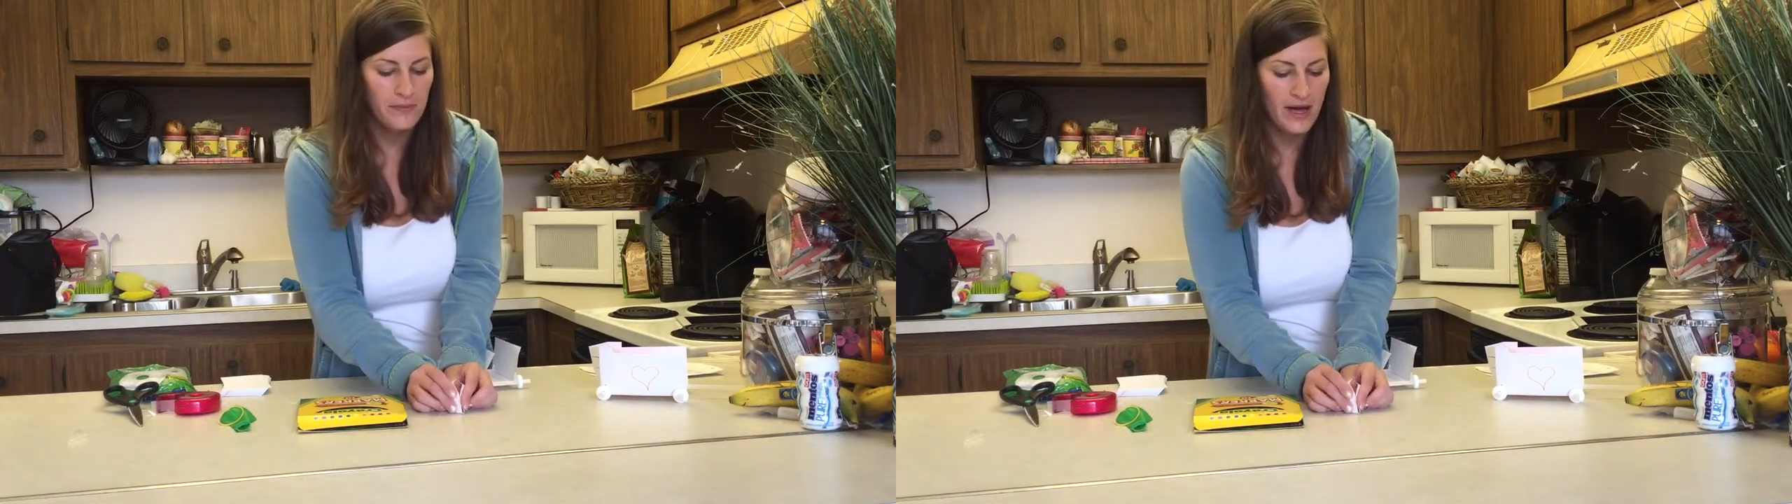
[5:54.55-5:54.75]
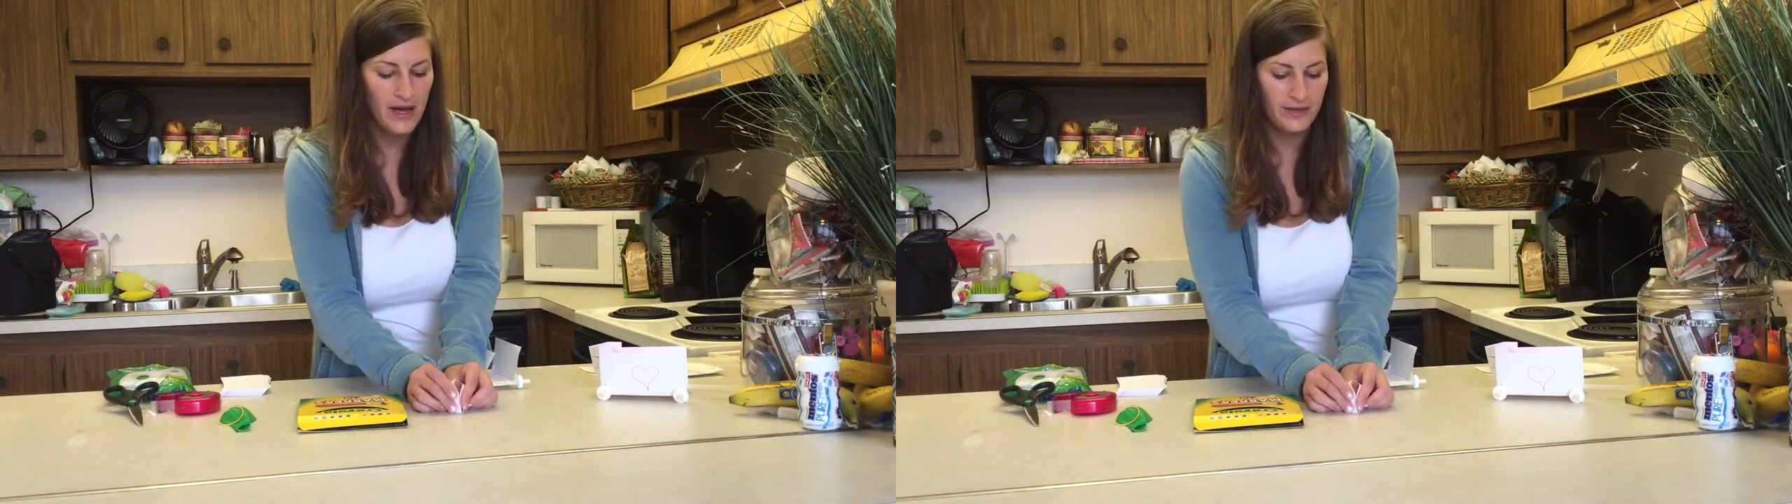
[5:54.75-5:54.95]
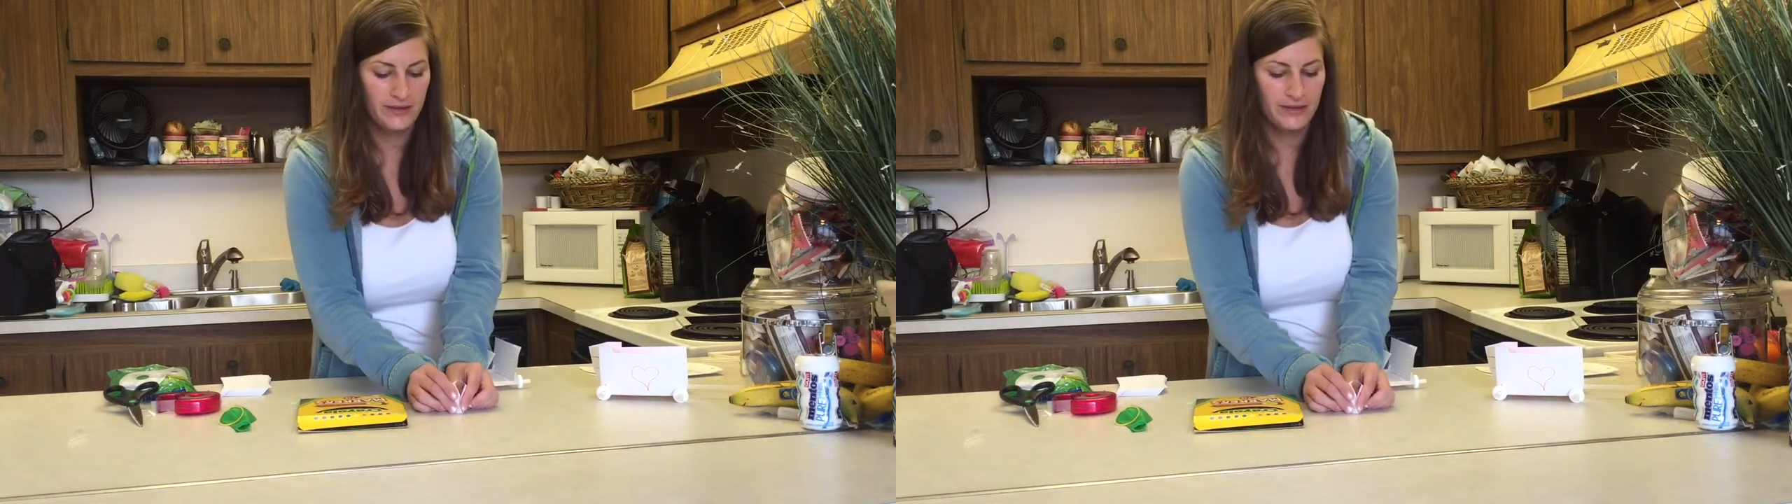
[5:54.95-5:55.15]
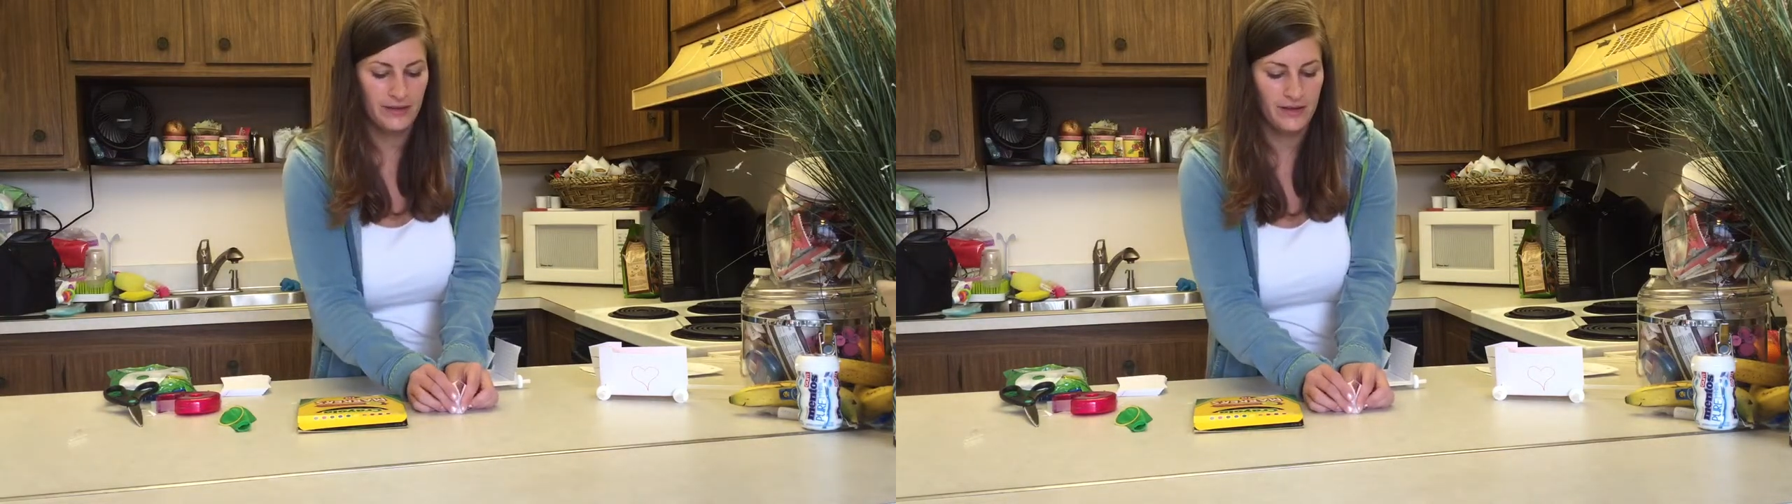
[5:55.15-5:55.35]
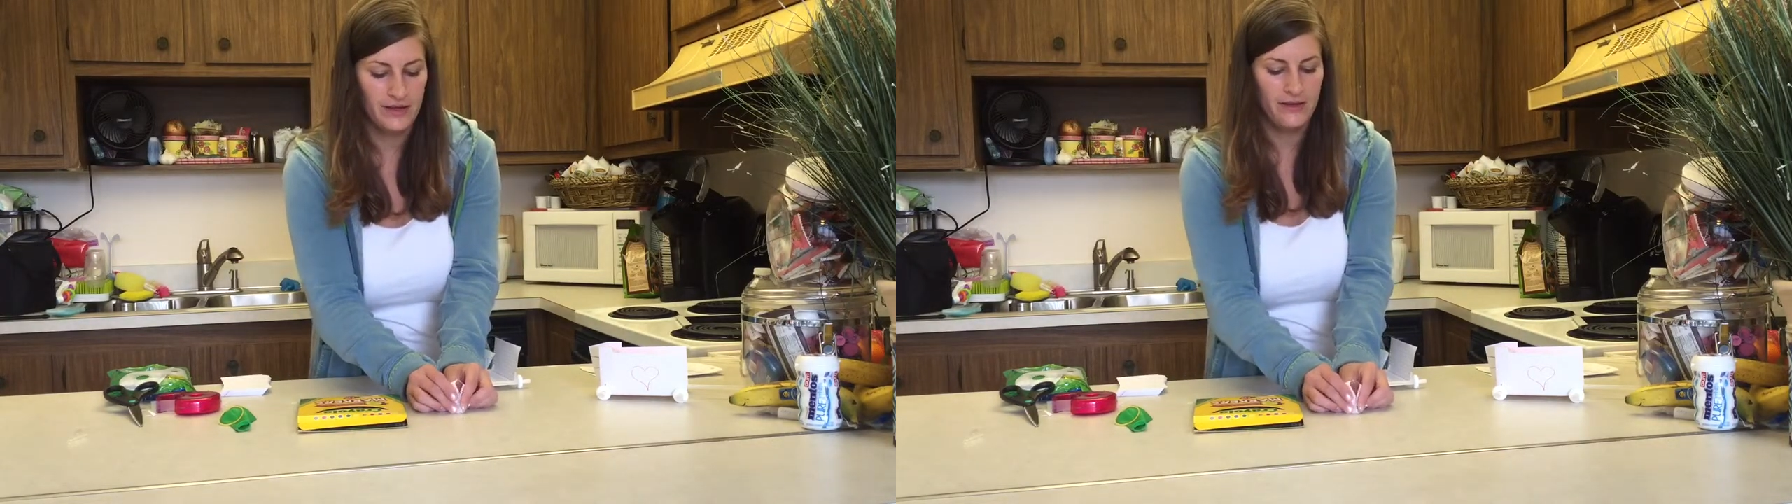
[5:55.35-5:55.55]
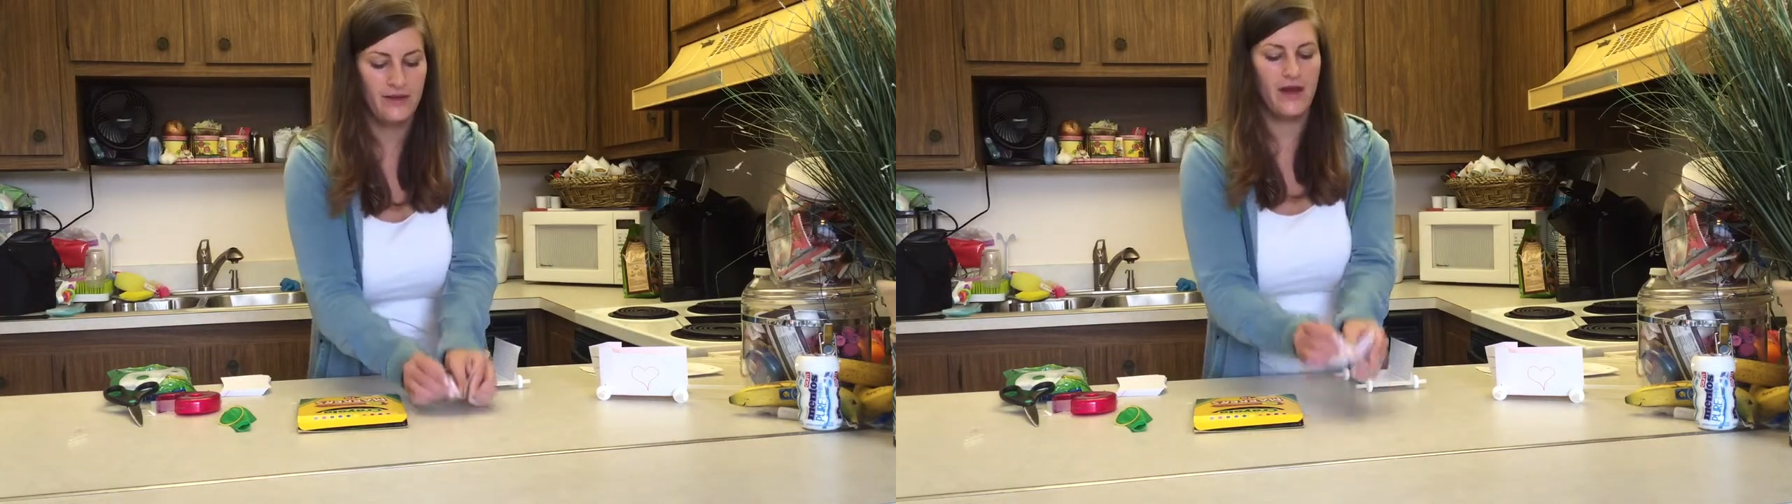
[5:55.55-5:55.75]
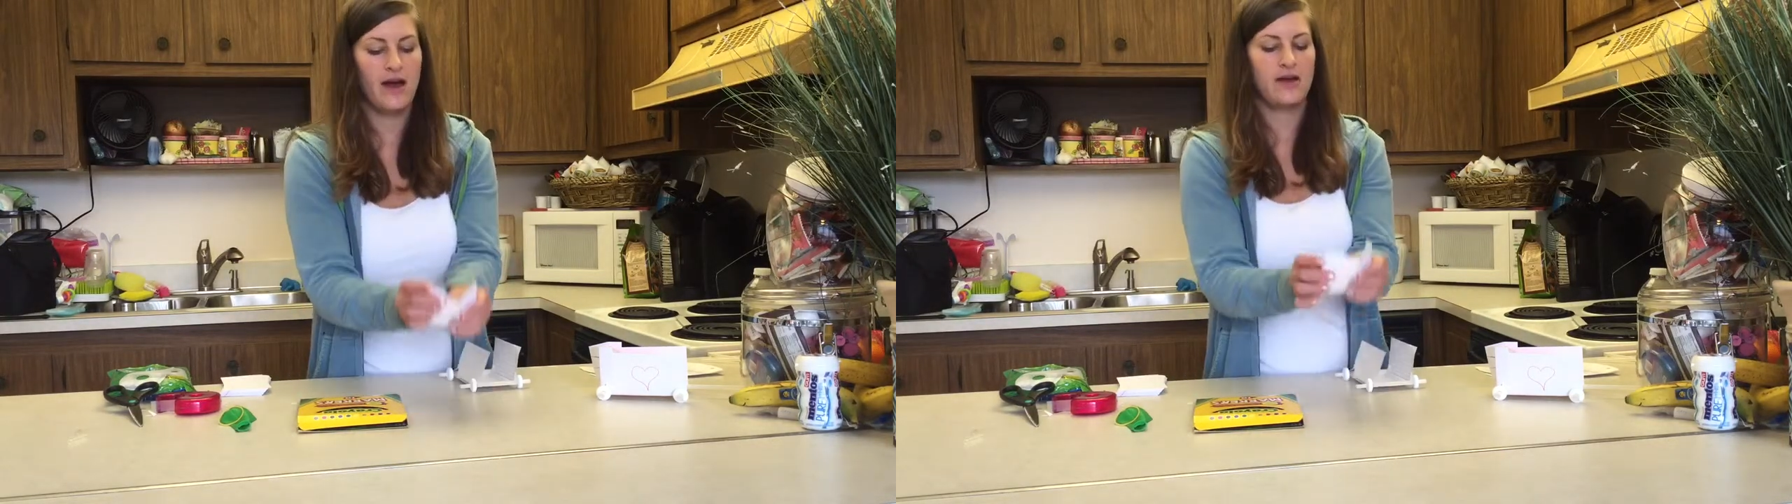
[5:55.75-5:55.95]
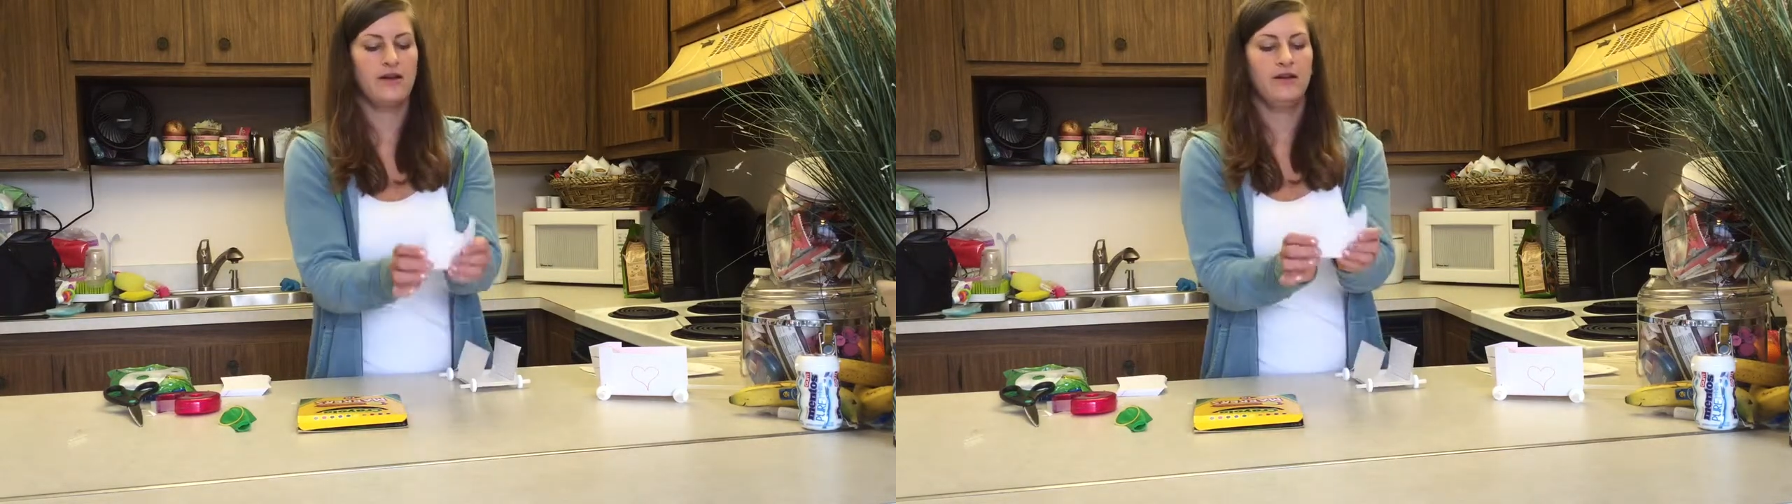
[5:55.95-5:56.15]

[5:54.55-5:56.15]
bend like that.